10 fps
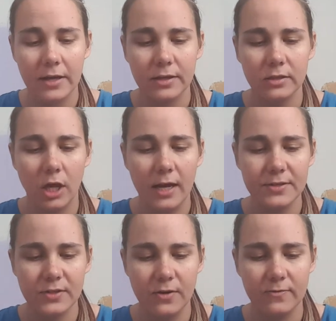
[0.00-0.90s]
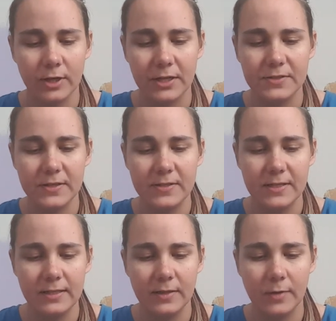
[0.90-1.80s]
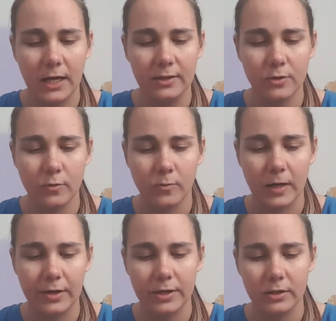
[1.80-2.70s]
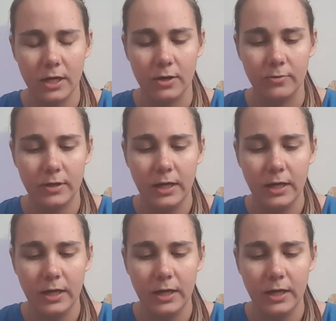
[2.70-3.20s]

gloss over an existing lip color or wear it alone.